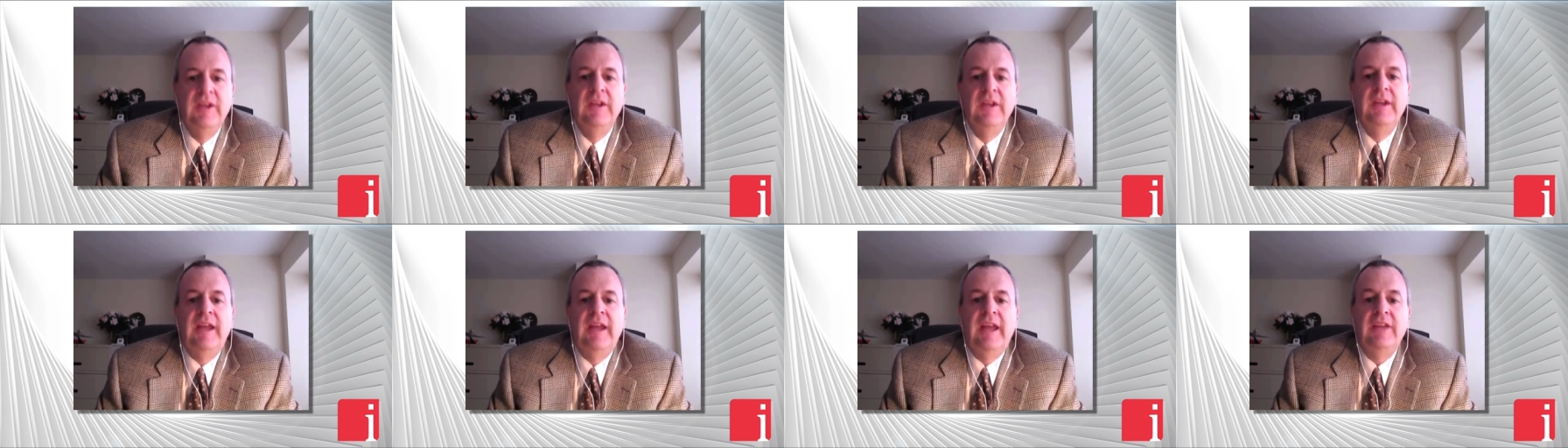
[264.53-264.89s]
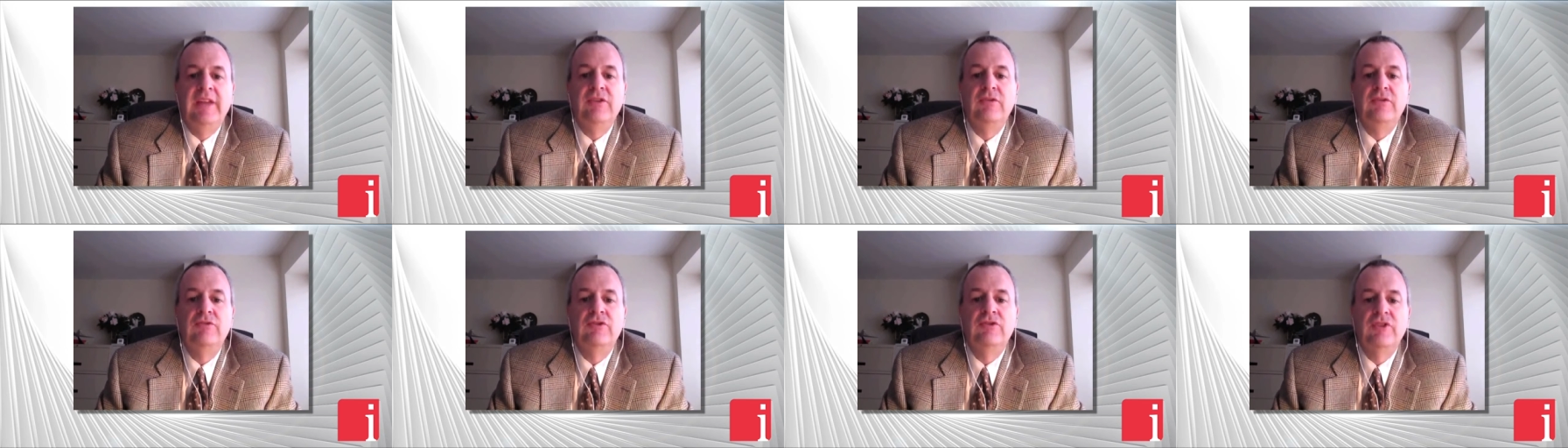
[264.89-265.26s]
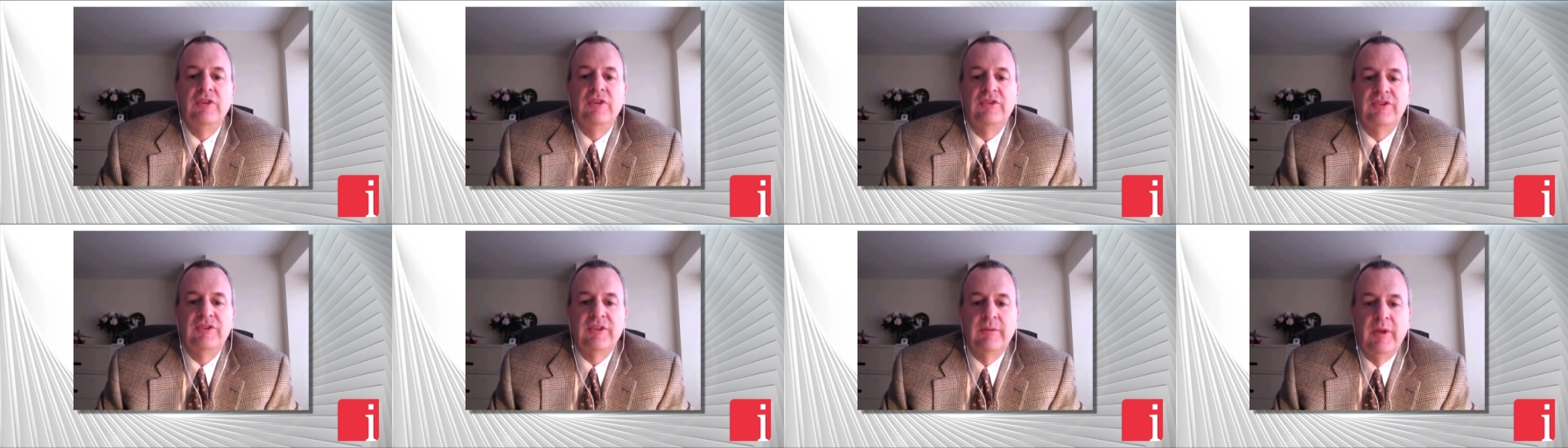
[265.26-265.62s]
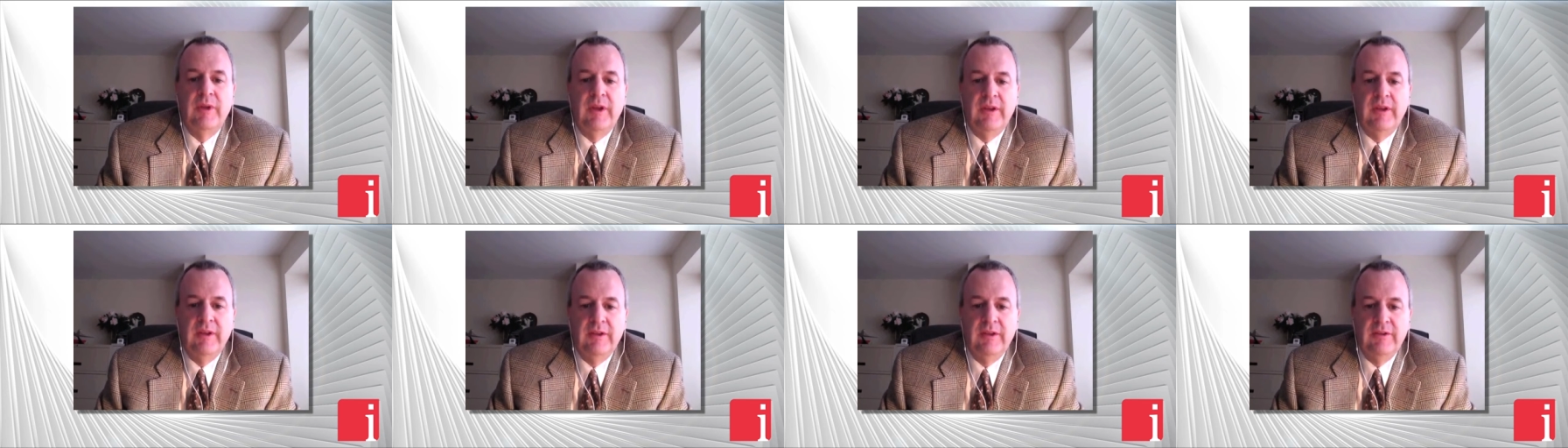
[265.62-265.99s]
and you
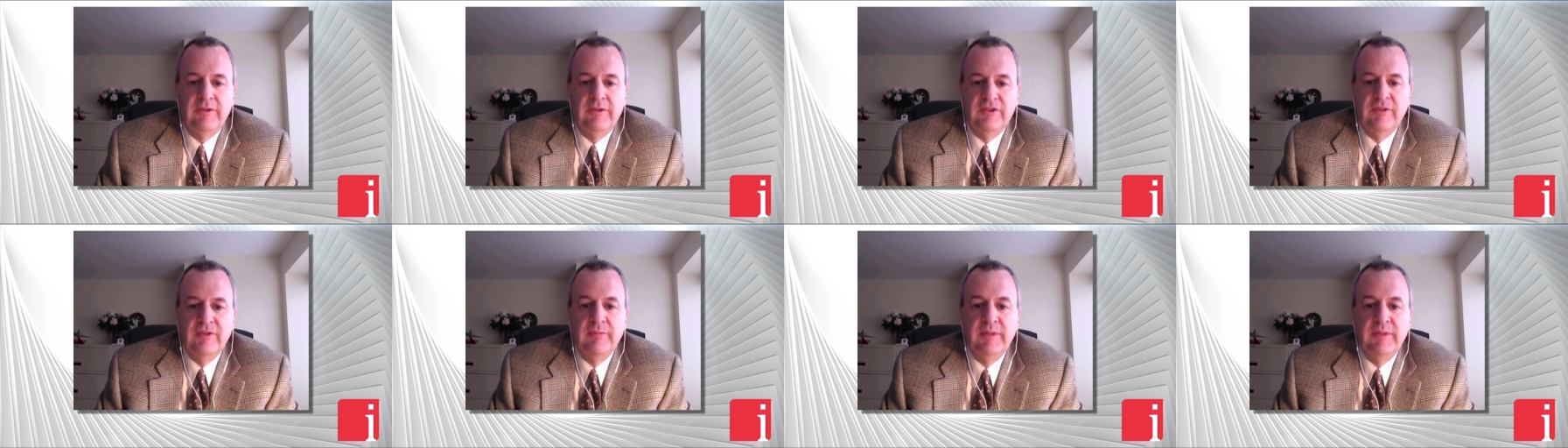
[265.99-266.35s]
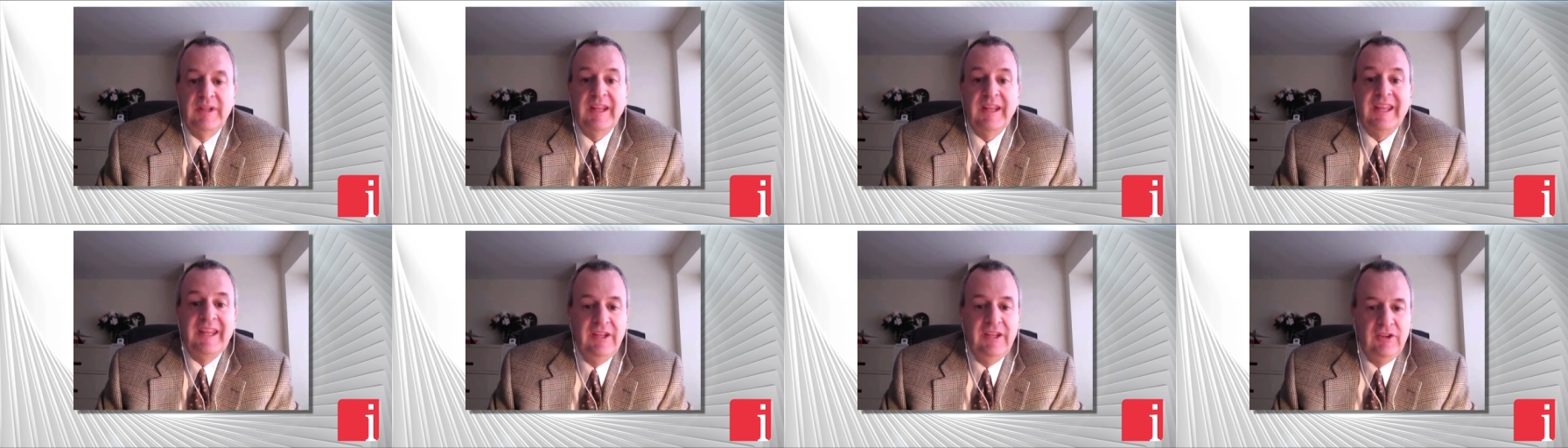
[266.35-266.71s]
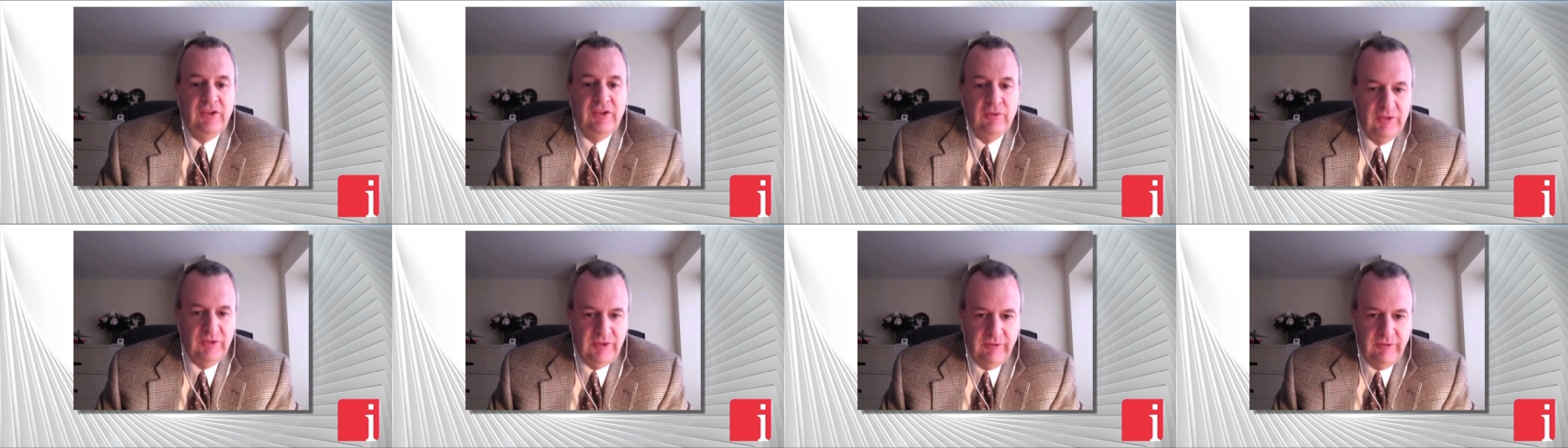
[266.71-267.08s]
uh, you submit heat to it,